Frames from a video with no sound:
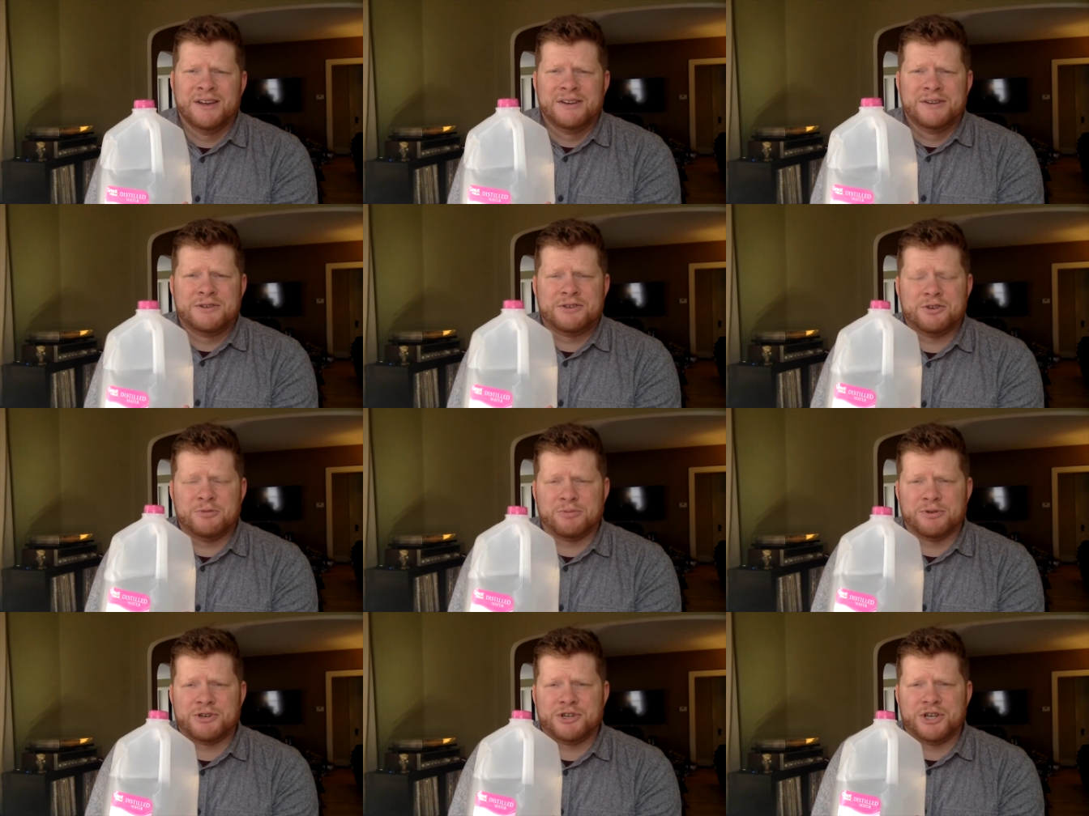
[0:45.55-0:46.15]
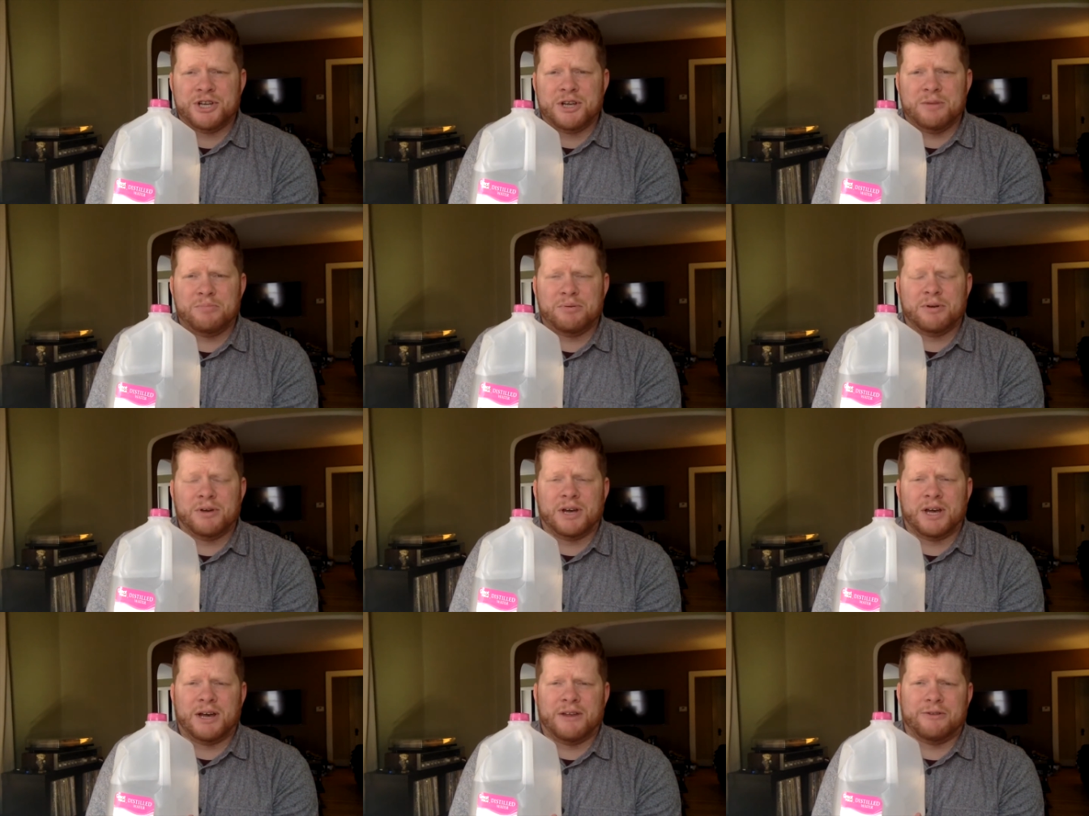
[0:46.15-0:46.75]
Super
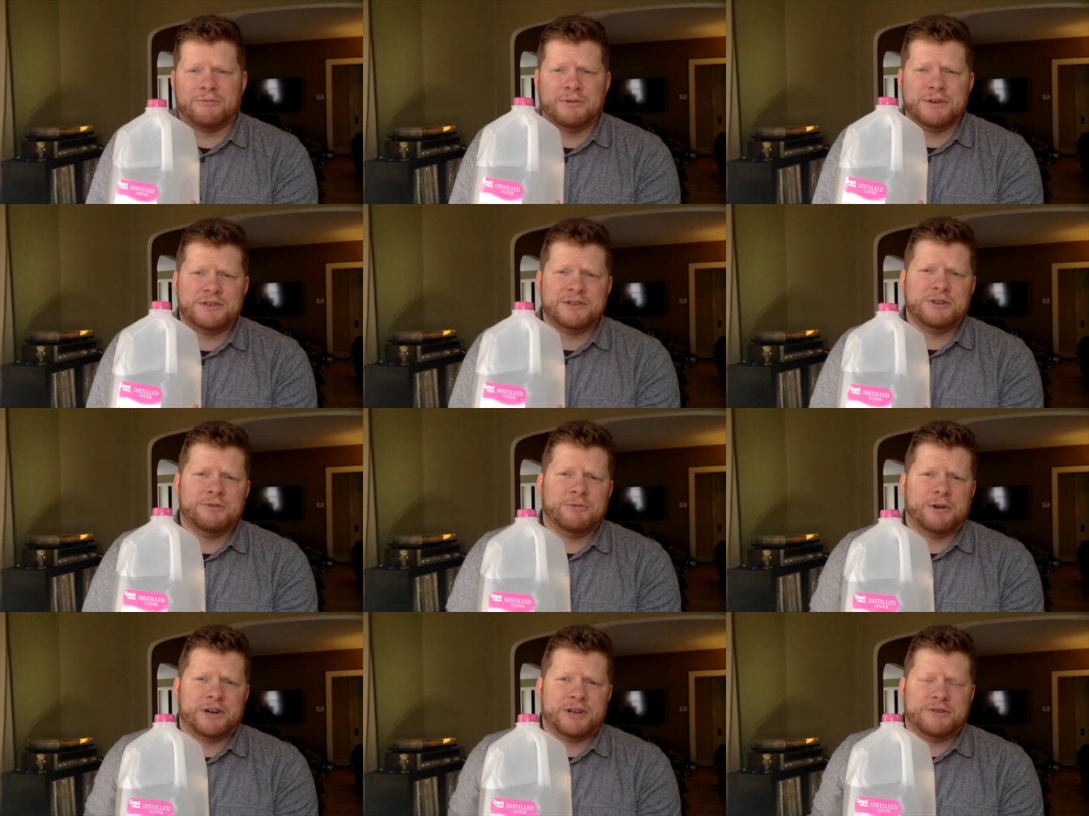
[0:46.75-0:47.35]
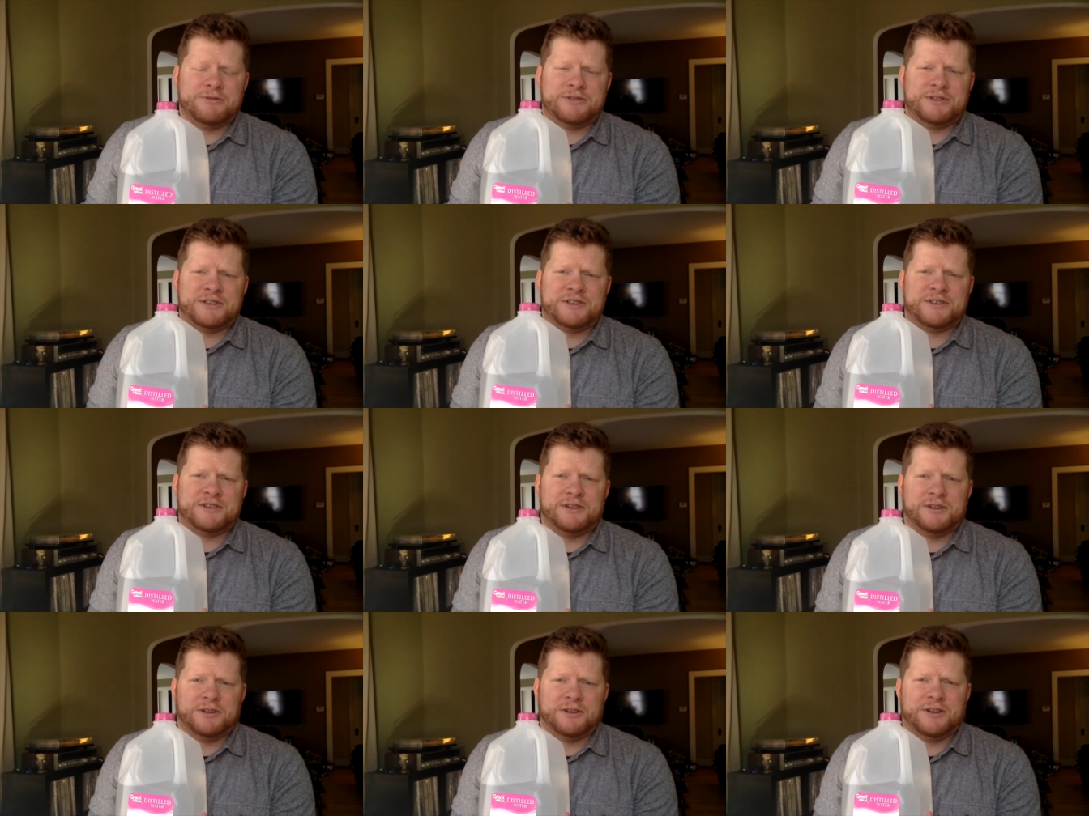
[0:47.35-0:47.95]
cheap. The reason you want to use
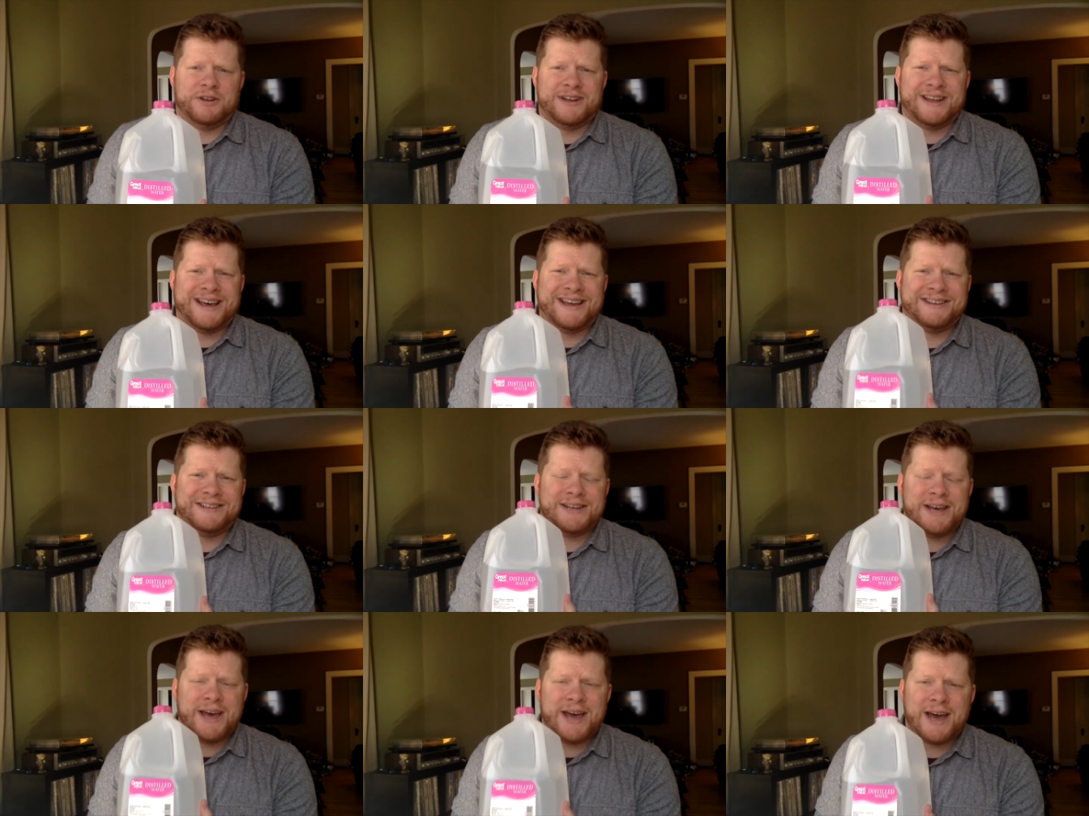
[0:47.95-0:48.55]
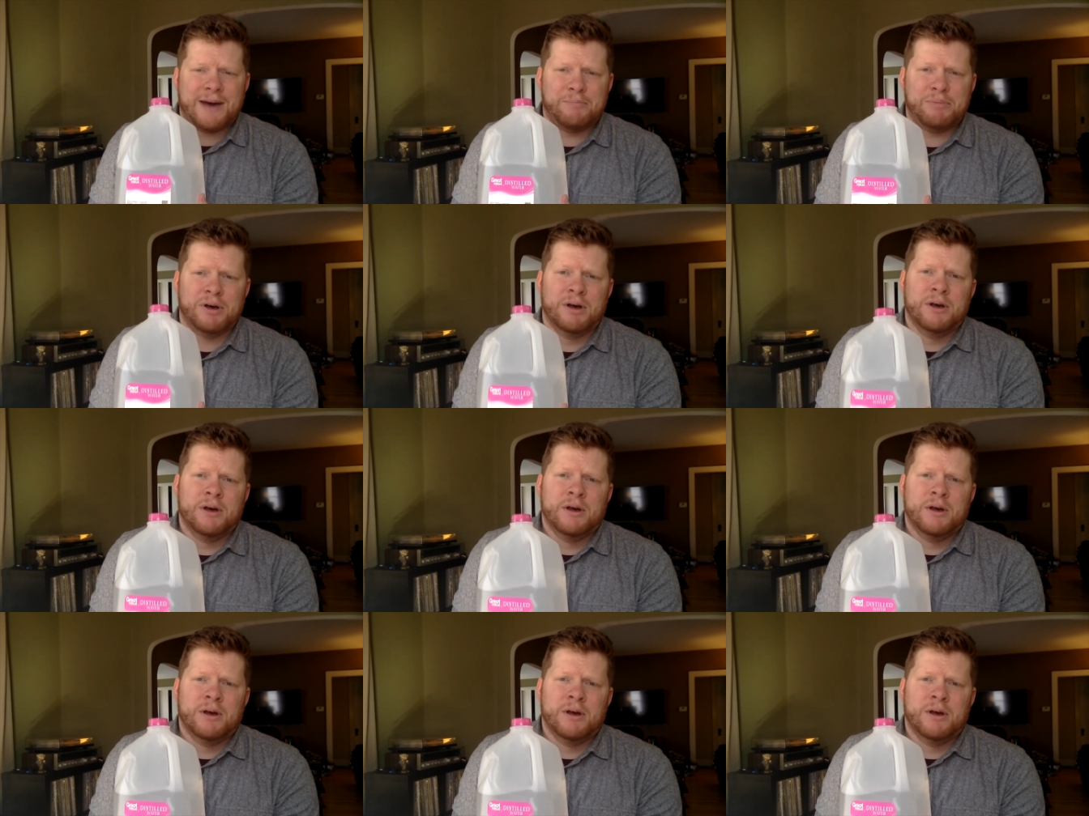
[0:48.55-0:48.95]
distilled and not tap